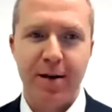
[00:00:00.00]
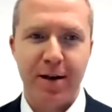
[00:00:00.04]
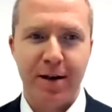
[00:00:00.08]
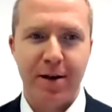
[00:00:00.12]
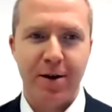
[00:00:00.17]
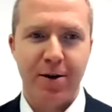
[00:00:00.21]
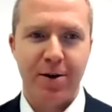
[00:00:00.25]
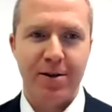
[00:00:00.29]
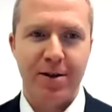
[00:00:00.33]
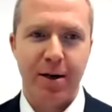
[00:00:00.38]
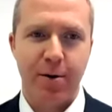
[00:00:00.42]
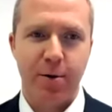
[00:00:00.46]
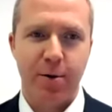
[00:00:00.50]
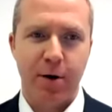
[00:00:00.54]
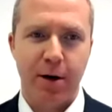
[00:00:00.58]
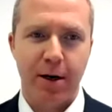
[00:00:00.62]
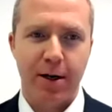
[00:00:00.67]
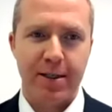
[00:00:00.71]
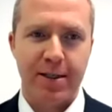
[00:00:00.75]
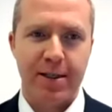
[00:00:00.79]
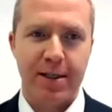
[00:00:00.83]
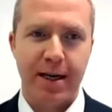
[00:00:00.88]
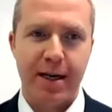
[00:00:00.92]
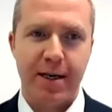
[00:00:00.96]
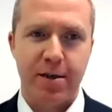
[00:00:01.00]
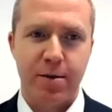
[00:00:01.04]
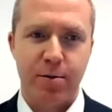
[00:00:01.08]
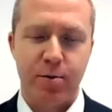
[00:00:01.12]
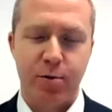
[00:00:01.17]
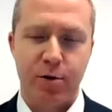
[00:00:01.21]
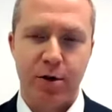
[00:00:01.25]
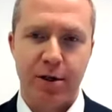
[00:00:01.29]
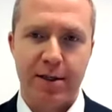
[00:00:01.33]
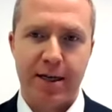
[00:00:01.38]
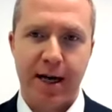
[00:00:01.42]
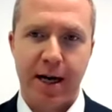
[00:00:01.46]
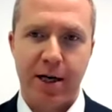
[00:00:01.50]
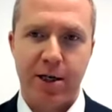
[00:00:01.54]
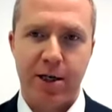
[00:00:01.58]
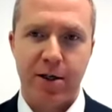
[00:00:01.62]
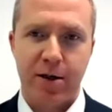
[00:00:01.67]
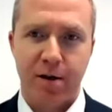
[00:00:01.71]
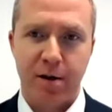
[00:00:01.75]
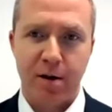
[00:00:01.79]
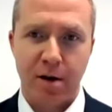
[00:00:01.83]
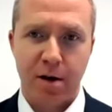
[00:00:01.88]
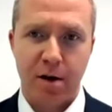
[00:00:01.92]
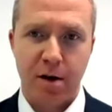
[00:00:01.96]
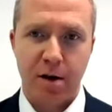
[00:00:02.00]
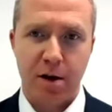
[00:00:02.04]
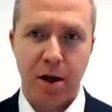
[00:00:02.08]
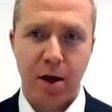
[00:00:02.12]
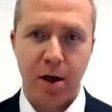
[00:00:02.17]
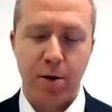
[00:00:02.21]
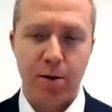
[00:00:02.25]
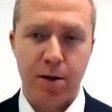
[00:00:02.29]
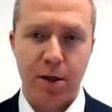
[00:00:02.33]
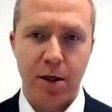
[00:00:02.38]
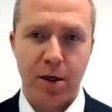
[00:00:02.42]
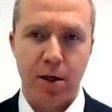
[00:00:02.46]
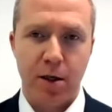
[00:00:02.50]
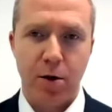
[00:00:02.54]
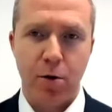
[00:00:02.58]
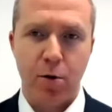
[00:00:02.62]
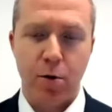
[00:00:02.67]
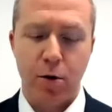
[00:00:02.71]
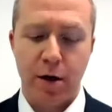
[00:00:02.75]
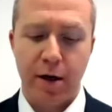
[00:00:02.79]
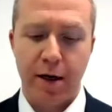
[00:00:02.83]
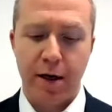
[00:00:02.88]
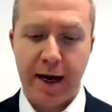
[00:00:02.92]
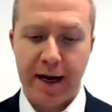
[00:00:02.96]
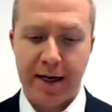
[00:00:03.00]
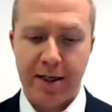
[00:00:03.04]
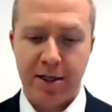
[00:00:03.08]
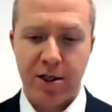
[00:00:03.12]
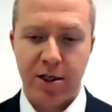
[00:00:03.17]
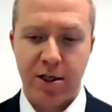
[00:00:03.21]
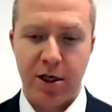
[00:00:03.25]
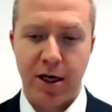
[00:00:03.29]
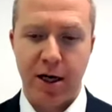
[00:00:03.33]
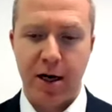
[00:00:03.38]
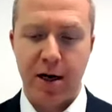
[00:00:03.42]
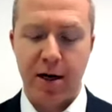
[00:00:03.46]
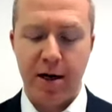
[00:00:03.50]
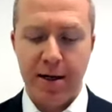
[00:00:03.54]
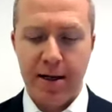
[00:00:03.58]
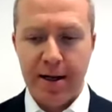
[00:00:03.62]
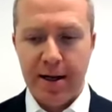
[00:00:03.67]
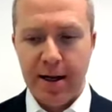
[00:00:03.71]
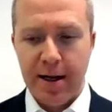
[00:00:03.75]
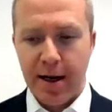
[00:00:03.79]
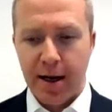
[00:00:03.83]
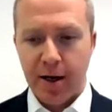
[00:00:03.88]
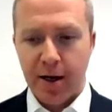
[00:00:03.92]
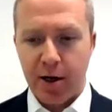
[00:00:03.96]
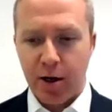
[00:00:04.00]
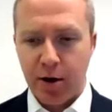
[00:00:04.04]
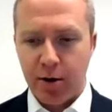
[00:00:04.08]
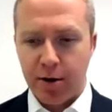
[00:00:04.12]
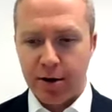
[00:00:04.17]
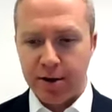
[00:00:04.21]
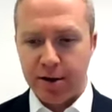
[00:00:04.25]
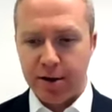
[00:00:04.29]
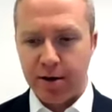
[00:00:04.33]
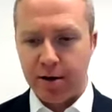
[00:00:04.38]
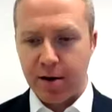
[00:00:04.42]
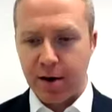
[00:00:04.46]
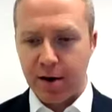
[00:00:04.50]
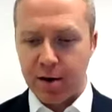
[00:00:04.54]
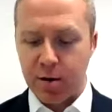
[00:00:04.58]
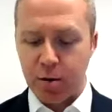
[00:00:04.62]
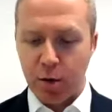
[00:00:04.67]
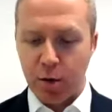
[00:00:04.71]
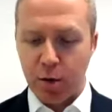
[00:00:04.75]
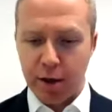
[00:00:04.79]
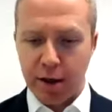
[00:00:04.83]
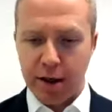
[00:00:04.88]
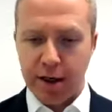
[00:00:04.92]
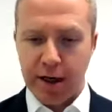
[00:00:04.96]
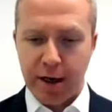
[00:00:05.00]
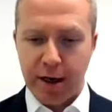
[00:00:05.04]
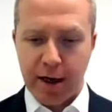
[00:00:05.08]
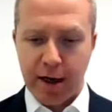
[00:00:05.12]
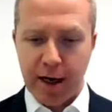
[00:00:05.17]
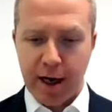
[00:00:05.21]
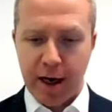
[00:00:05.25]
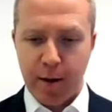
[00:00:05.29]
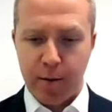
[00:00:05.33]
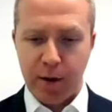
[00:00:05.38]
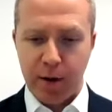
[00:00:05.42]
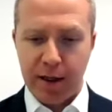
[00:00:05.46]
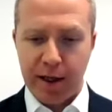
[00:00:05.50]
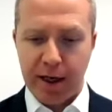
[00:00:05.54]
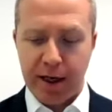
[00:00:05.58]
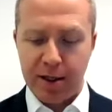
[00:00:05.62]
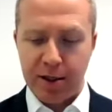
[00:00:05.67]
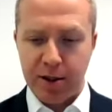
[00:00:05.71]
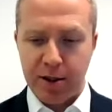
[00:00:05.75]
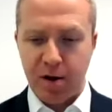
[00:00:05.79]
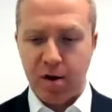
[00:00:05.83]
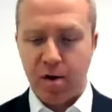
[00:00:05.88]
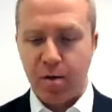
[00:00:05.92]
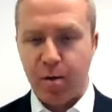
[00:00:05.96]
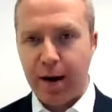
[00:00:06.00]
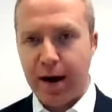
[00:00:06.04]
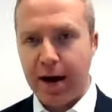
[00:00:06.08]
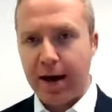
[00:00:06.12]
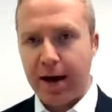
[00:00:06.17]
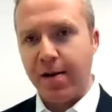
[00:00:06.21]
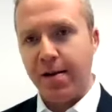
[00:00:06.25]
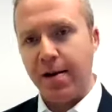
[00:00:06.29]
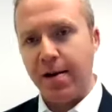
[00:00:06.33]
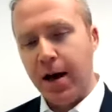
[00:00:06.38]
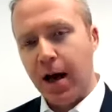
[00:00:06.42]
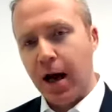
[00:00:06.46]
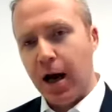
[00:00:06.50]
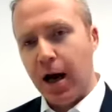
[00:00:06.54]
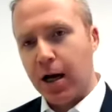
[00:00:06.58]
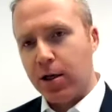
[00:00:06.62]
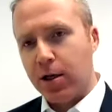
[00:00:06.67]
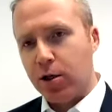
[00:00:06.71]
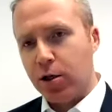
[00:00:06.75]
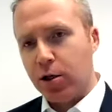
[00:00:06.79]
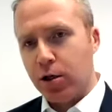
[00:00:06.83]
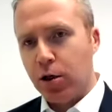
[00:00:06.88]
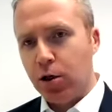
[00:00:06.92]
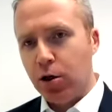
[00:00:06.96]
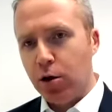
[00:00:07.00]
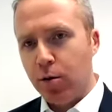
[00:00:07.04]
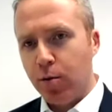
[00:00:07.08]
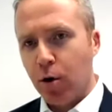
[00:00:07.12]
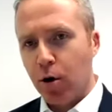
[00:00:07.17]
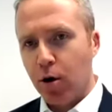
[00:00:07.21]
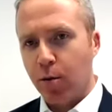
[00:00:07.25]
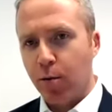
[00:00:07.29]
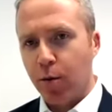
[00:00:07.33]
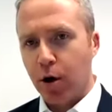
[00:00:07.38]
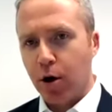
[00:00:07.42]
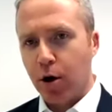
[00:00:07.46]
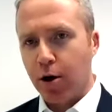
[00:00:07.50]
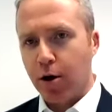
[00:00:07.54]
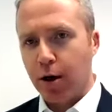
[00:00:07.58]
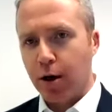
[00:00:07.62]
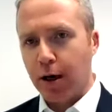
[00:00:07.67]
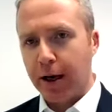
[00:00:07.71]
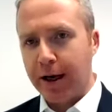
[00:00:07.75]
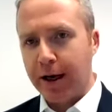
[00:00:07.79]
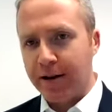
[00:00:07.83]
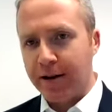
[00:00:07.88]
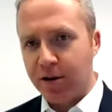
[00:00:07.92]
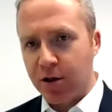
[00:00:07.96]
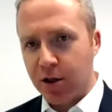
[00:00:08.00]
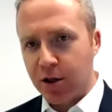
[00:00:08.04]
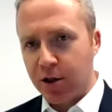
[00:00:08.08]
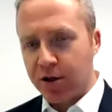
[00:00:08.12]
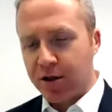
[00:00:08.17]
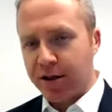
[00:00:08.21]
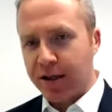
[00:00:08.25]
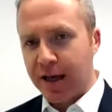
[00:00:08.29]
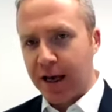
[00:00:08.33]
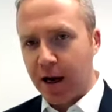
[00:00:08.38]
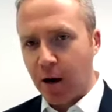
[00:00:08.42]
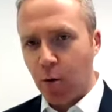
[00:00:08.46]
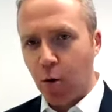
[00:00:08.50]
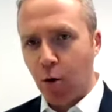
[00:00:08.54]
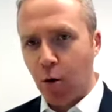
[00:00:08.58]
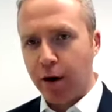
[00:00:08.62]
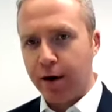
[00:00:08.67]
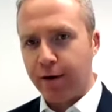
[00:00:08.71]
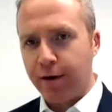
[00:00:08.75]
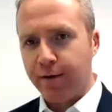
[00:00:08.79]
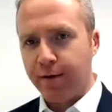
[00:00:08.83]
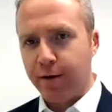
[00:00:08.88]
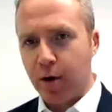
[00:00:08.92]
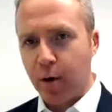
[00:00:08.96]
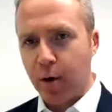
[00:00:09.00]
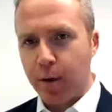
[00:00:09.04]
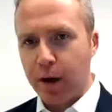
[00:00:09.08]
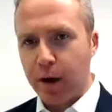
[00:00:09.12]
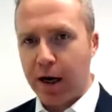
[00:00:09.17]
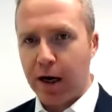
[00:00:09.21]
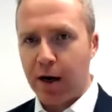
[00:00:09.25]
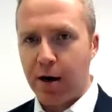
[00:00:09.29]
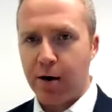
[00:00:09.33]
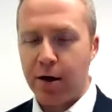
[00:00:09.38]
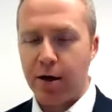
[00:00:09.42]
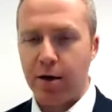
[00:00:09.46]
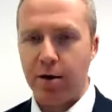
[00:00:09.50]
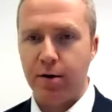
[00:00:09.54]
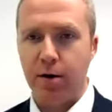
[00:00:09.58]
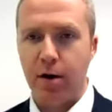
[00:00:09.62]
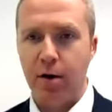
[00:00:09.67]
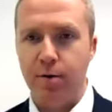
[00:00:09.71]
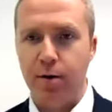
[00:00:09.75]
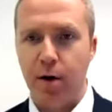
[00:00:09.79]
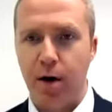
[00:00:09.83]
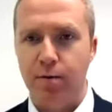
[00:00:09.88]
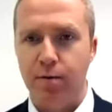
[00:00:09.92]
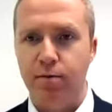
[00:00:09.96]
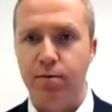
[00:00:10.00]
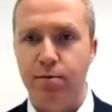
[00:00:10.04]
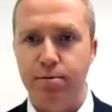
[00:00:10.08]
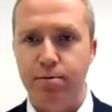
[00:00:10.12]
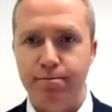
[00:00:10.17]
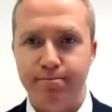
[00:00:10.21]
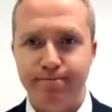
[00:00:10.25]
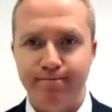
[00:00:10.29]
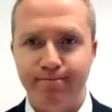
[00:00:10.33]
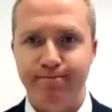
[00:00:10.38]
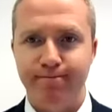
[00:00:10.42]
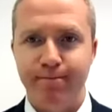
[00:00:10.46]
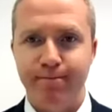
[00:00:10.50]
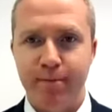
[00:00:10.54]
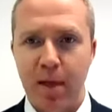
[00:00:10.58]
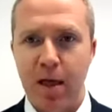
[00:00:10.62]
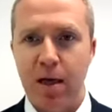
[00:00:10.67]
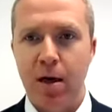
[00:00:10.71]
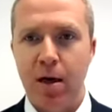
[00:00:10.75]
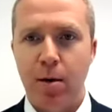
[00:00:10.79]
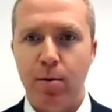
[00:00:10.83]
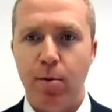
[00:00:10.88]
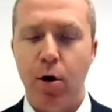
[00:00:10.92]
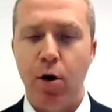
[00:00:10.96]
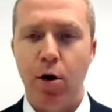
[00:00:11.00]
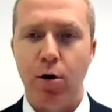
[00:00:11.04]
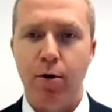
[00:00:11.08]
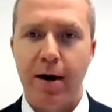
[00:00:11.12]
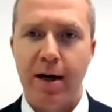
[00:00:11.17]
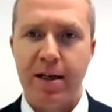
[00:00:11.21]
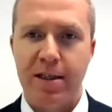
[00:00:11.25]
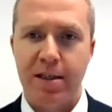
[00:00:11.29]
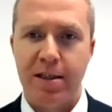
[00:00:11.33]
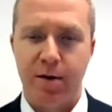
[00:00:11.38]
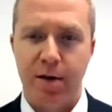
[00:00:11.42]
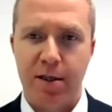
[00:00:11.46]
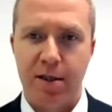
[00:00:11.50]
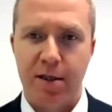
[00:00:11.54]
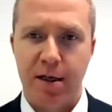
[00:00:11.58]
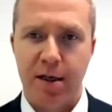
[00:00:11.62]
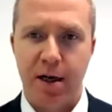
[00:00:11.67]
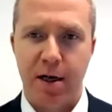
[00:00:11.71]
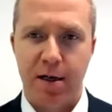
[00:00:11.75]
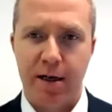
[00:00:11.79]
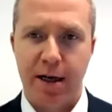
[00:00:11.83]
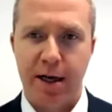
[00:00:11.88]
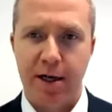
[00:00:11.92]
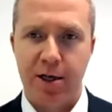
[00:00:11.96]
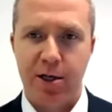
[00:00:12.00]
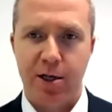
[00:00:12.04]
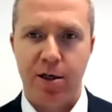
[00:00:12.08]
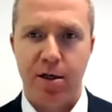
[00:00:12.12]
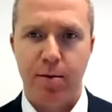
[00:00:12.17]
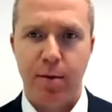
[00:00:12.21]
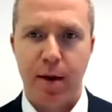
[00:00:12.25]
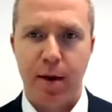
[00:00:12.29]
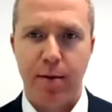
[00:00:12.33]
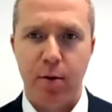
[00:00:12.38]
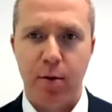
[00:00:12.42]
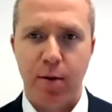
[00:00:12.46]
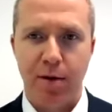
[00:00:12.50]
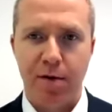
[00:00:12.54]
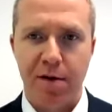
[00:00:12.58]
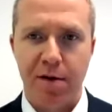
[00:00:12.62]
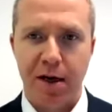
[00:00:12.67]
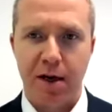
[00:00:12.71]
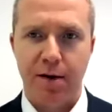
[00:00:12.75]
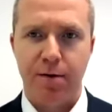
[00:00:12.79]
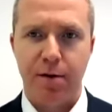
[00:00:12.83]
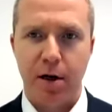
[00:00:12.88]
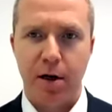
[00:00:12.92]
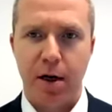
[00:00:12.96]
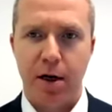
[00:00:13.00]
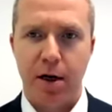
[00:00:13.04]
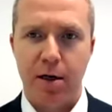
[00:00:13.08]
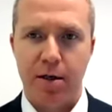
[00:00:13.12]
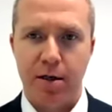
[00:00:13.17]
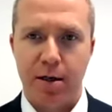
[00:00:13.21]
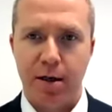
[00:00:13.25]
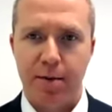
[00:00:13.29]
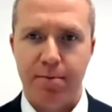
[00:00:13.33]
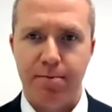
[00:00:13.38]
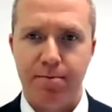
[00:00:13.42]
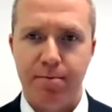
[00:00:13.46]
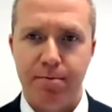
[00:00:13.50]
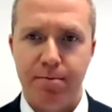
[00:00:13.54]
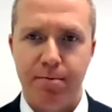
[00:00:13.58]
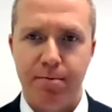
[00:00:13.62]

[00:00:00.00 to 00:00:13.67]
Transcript: It looks like we're going to see some transactions in close in Q1 next year. Curious your thoughts, one on AerCap and the engine space. And two, more broadly, do you just think we're in for a period of more aggressive consolidation than maybe we've seen for a long time?